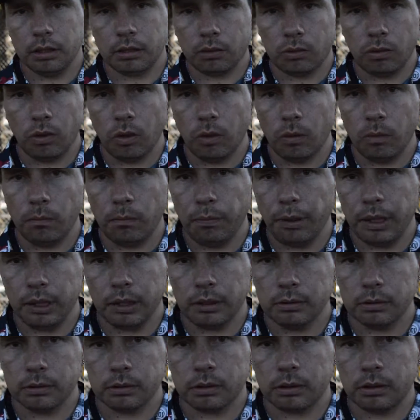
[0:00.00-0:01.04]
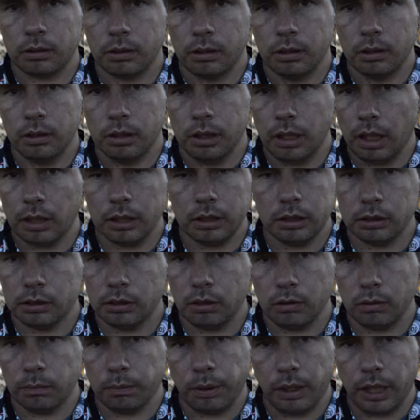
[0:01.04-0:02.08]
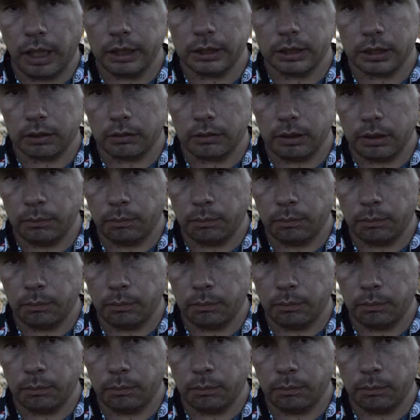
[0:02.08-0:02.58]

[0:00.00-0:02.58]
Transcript: chrome pedals. Not those old plastic